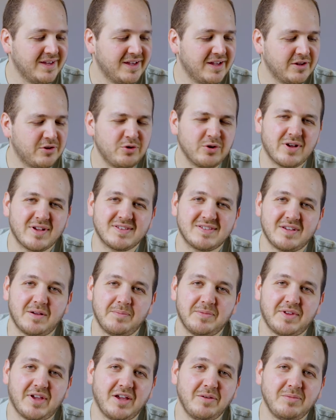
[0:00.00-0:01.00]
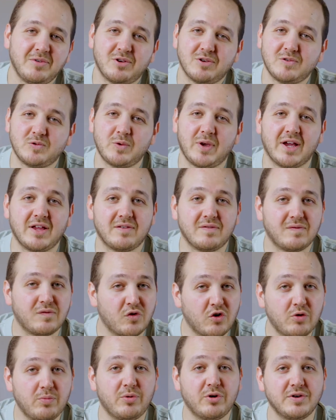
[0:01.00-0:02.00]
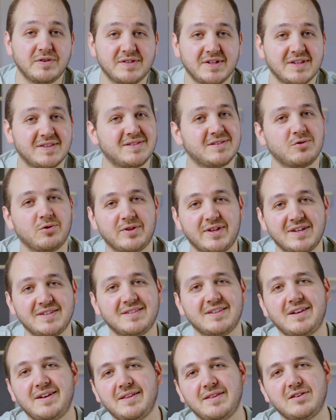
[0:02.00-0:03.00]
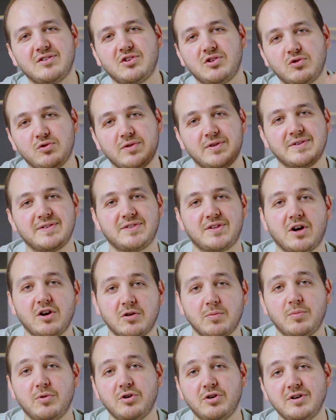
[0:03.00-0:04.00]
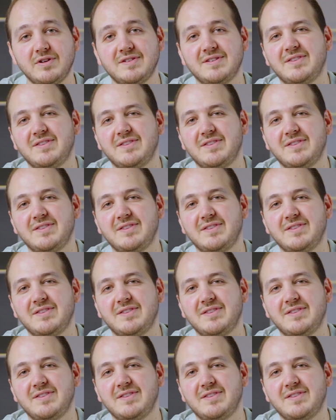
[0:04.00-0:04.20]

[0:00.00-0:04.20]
It took us some time because we had 4 Burrs sets to test in addition to the stock Burrs.